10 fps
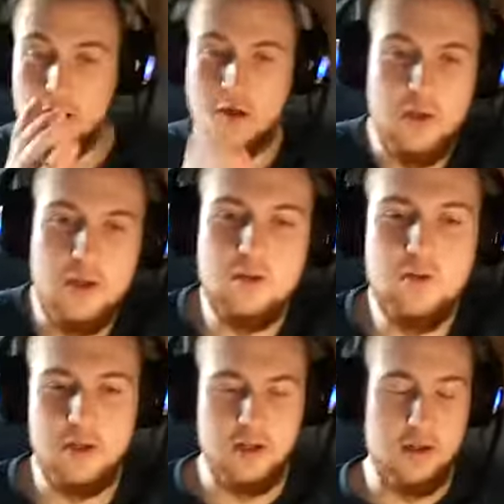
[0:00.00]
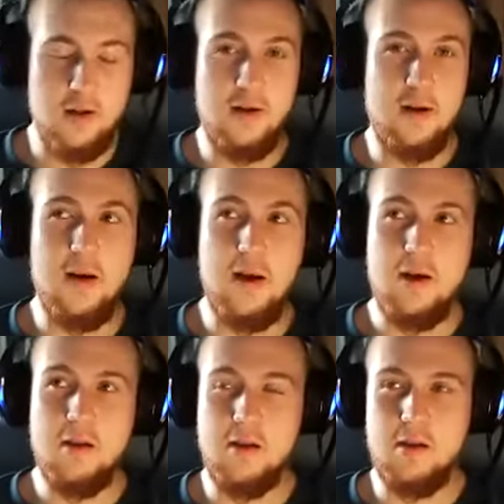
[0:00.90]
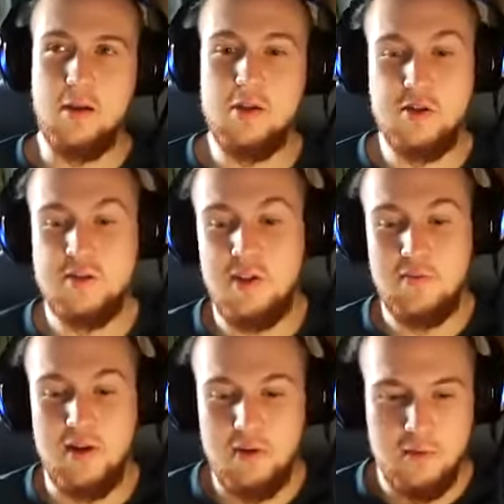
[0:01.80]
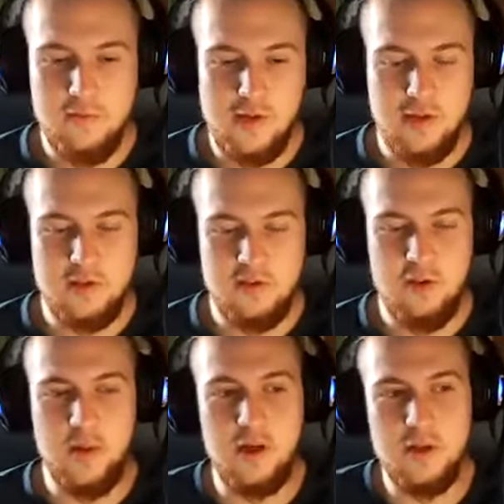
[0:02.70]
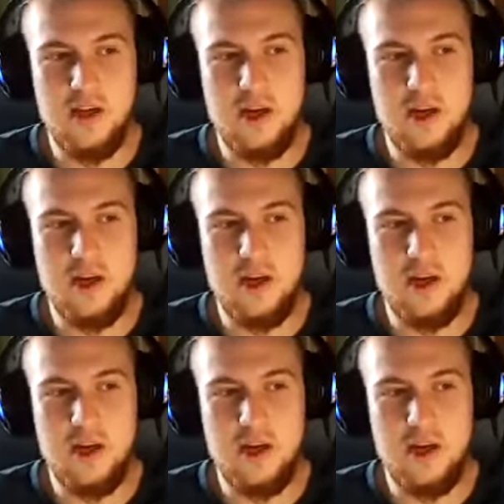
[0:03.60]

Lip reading: I completely agree. The intrinsic value of that is humongous.